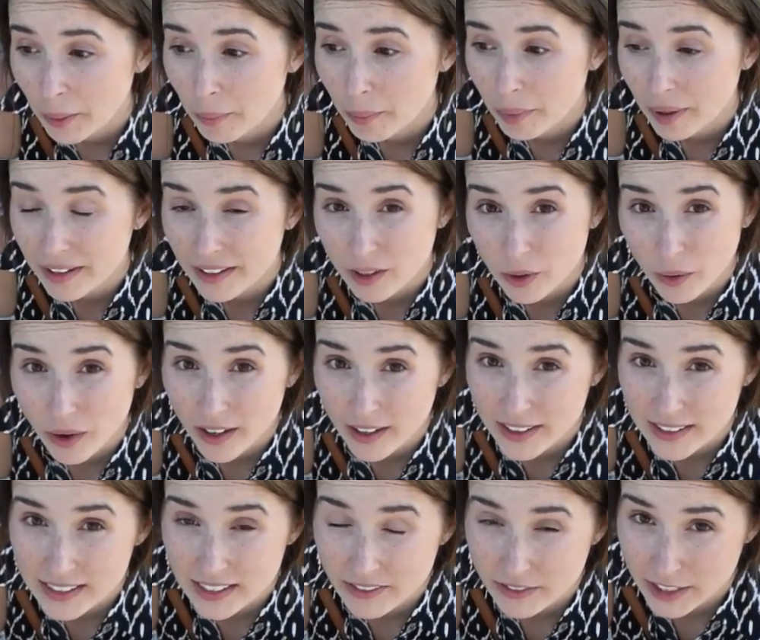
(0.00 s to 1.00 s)
but the
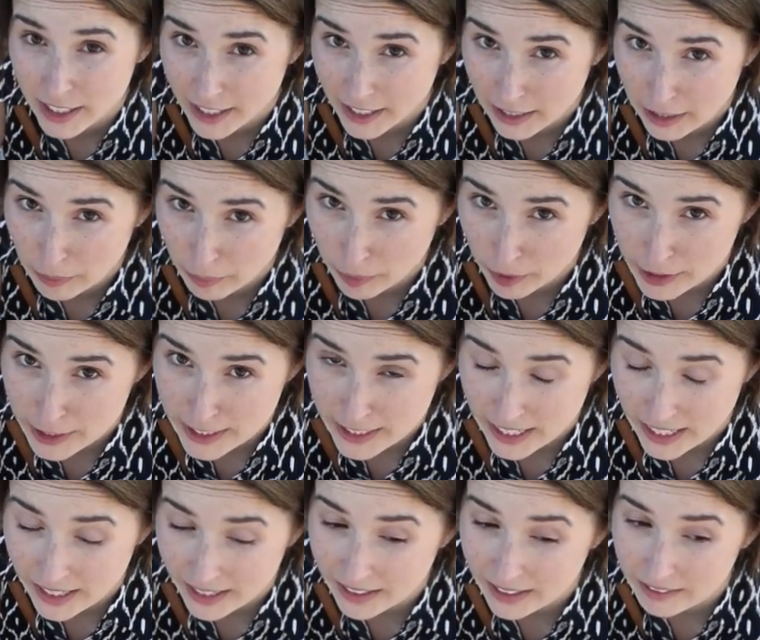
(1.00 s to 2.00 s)
Quokkas have taken up our
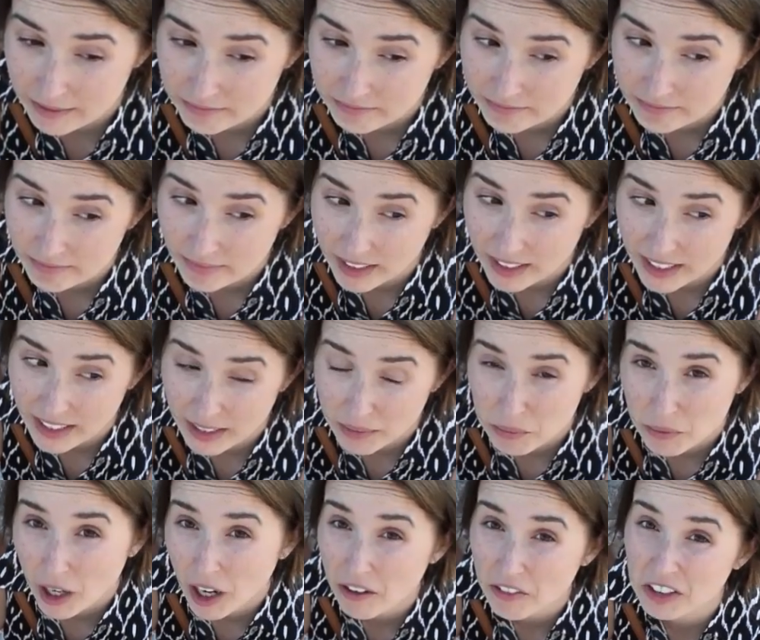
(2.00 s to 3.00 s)
day and
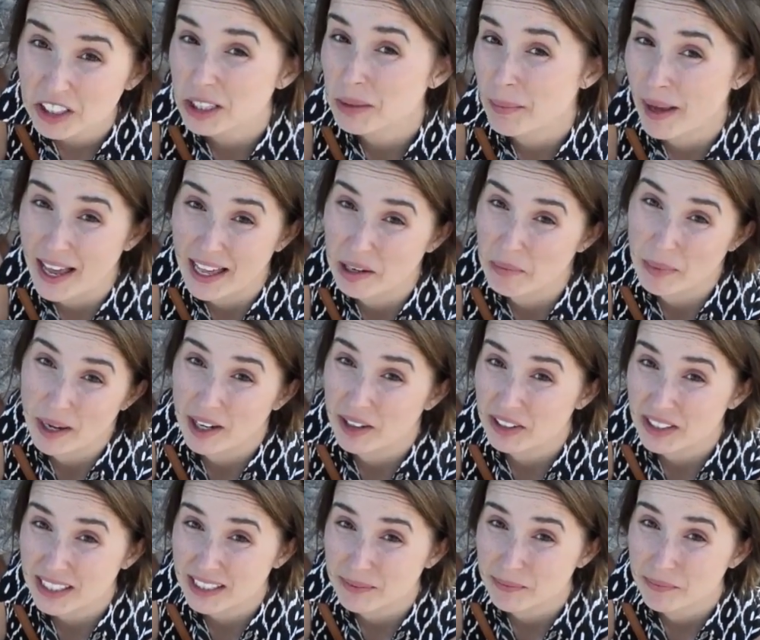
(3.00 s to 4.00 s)
I'm not really mad about
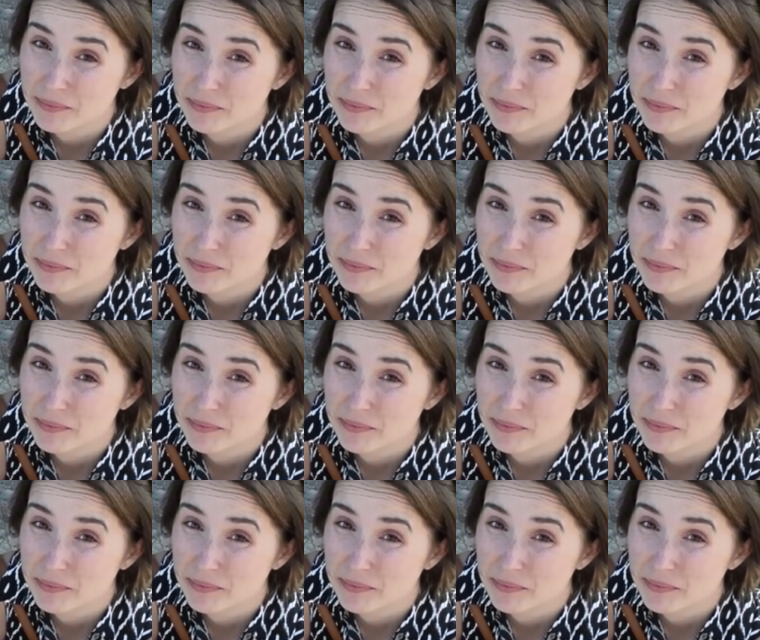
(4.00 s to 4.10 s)
it.